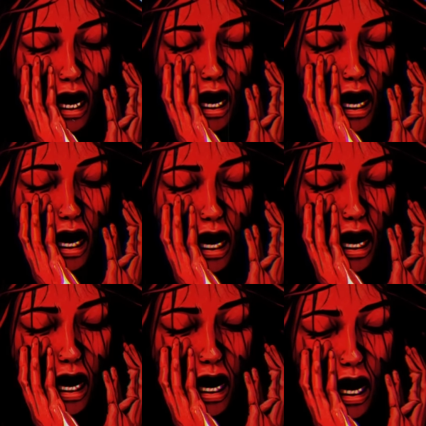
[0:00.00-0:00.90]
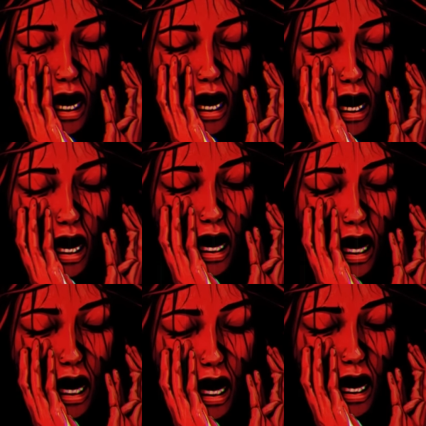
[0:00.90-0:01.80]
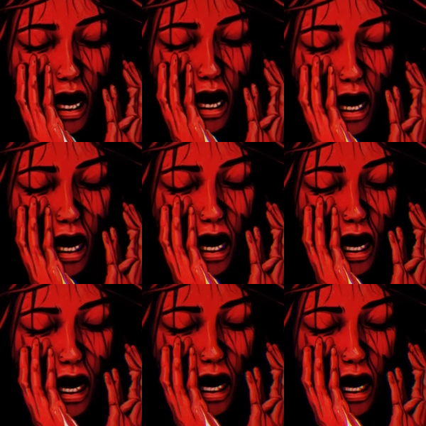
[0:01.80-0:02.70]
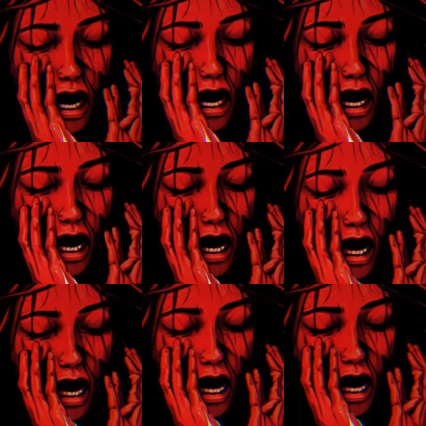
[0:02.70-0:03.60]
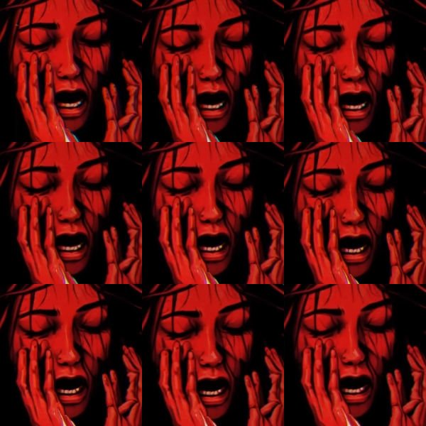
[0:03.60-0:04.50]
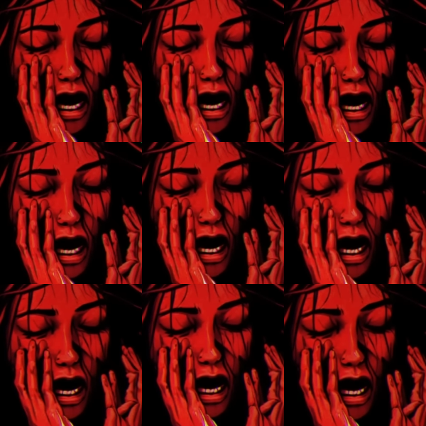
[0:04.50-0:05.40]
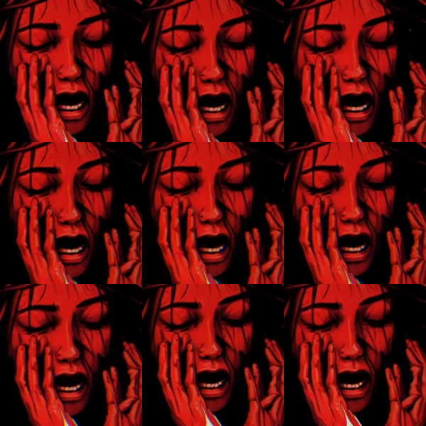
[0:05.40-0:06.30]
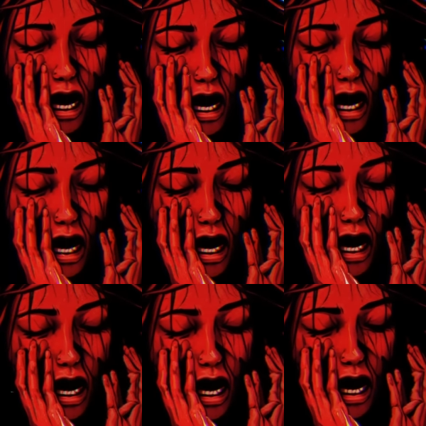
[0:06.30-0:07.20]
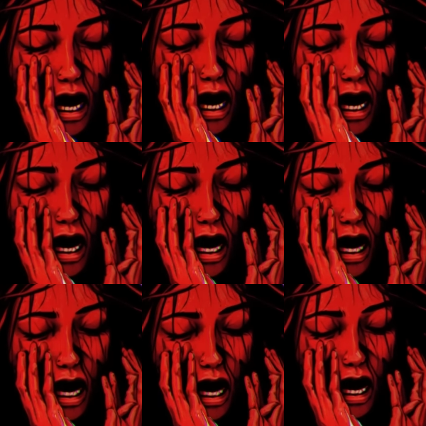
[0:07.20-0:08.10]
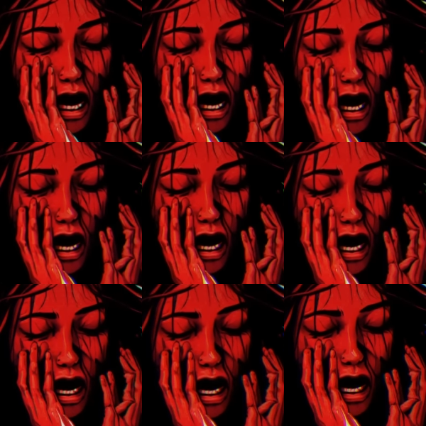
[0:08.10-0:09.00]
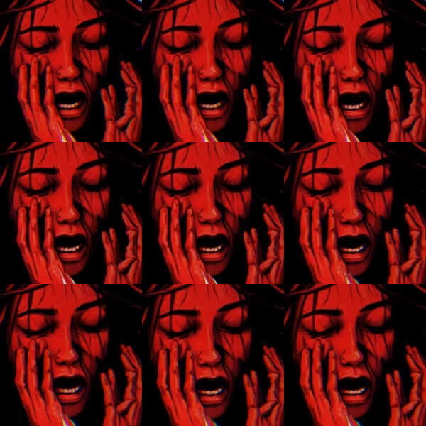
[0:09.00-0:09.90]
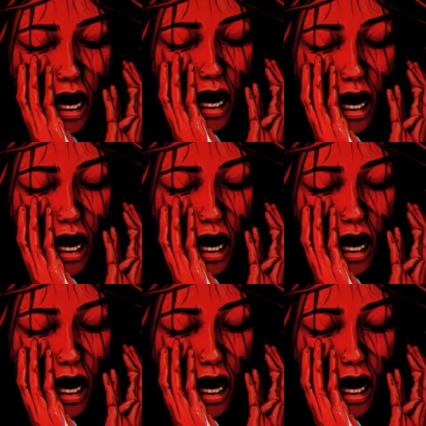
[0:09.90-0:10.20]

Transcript: pulled tight. She stomped to the door and yelled, This isn't 1B, can't you read? a woman said. Um,